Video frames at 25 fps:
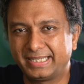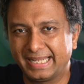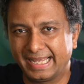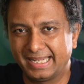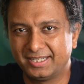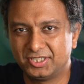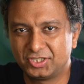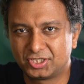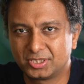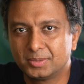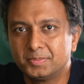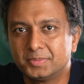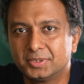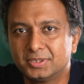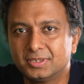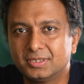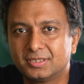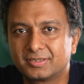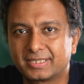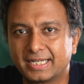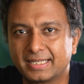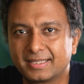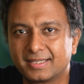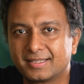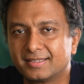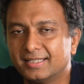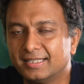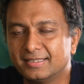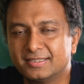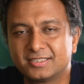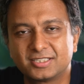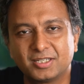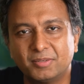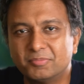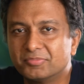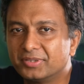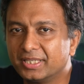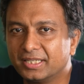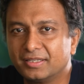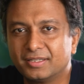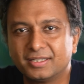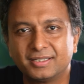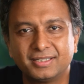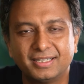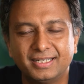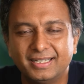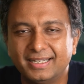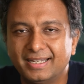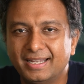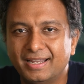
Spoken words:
tangible rather than something